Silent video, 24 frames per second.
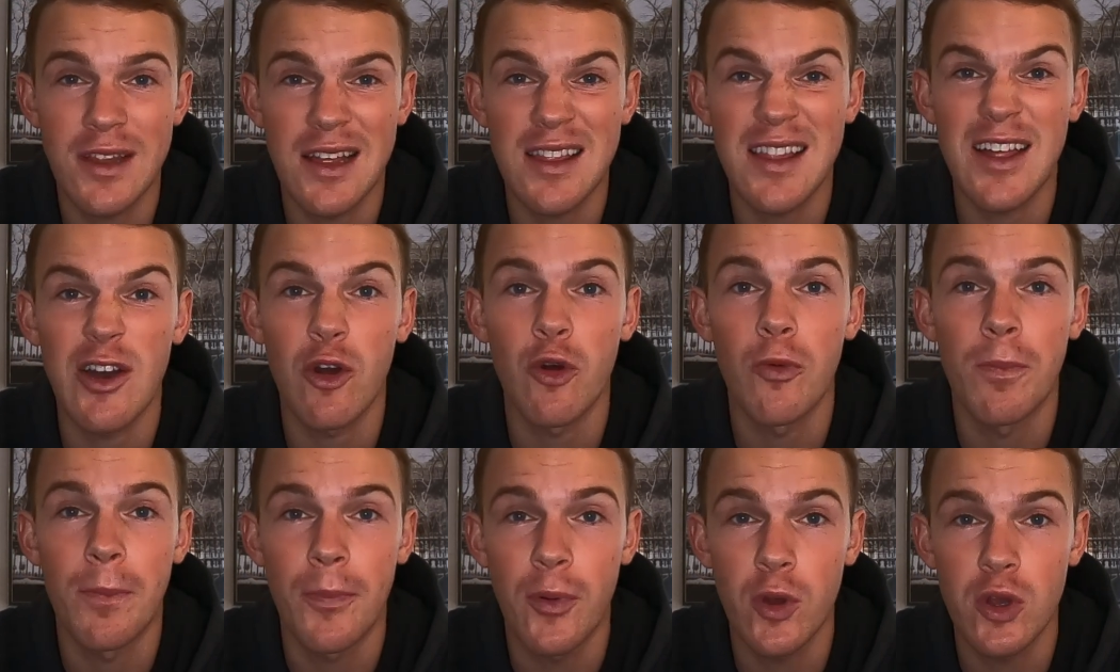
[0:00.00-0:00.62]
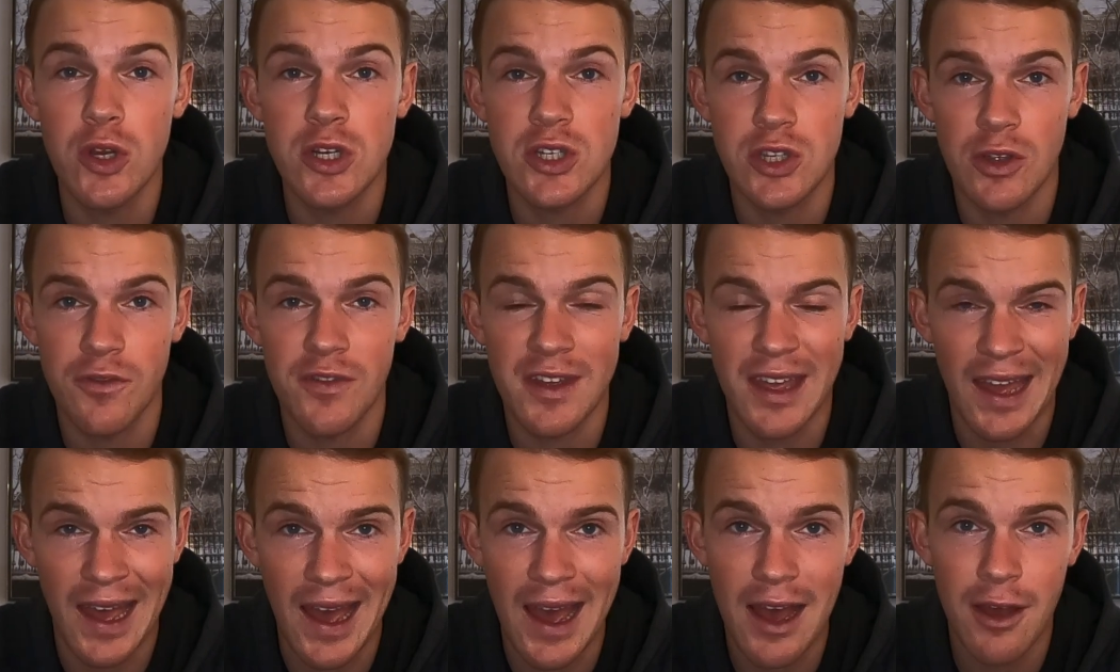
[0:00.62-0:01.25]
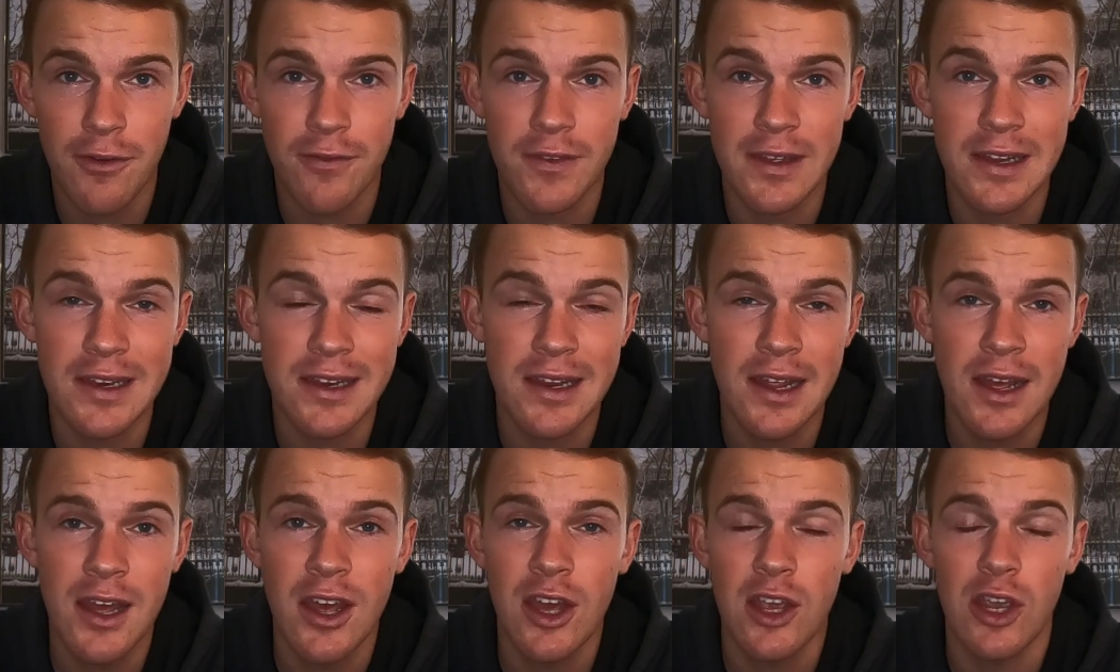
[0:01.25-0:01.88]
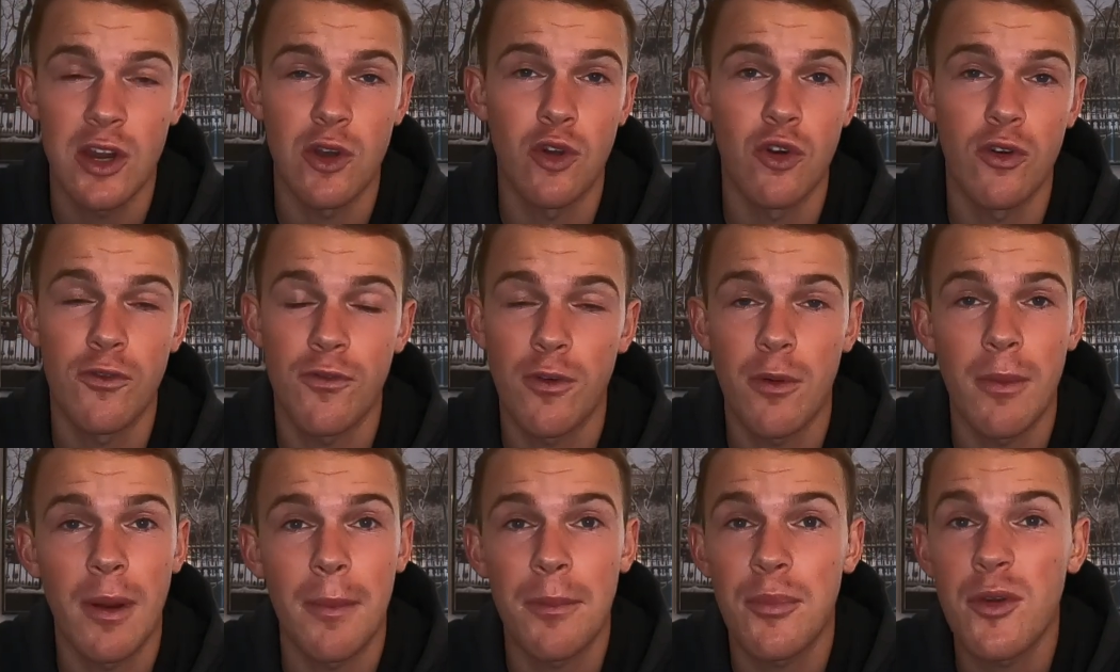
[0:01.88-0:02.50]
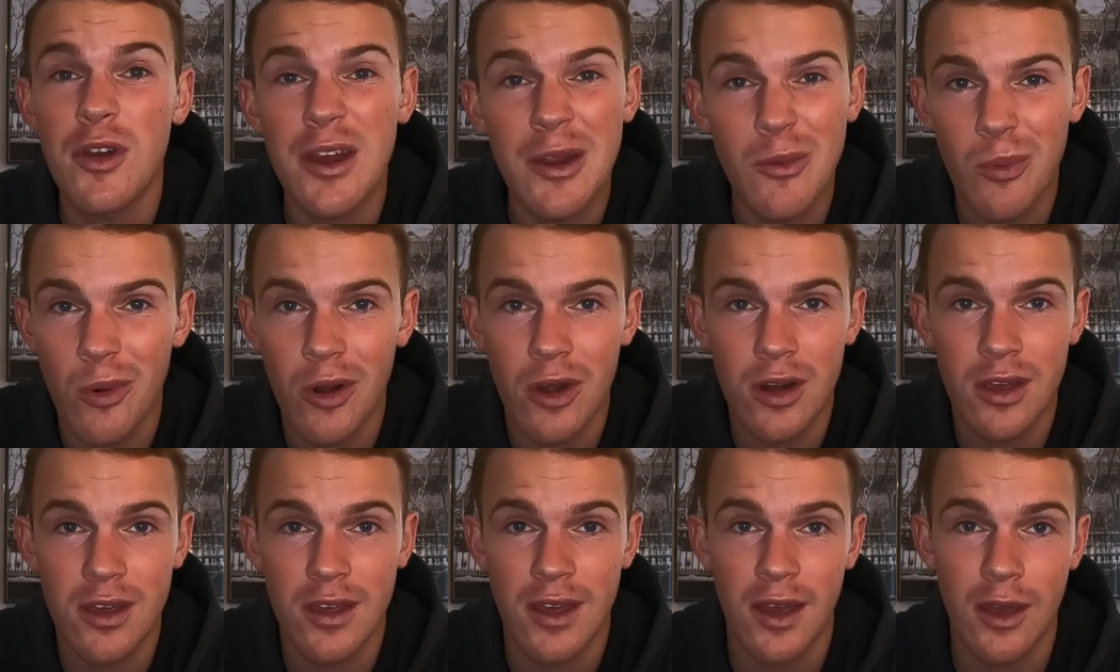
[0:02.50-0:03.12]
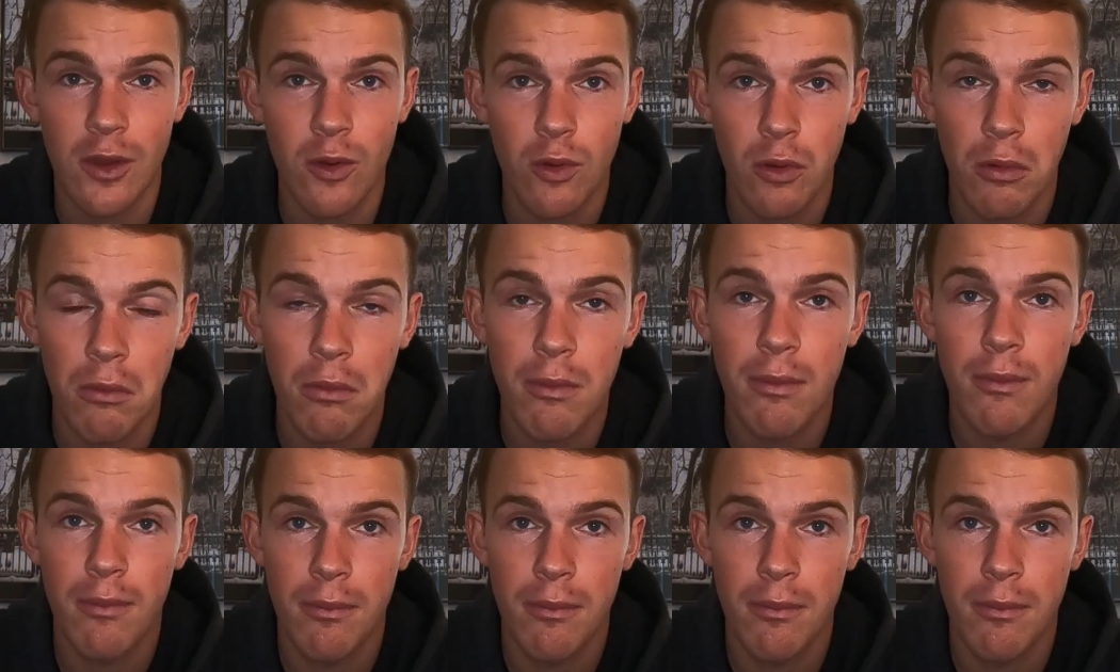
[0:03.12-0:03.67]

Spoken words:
the little boost of caffeine, you know, for my pre-workout,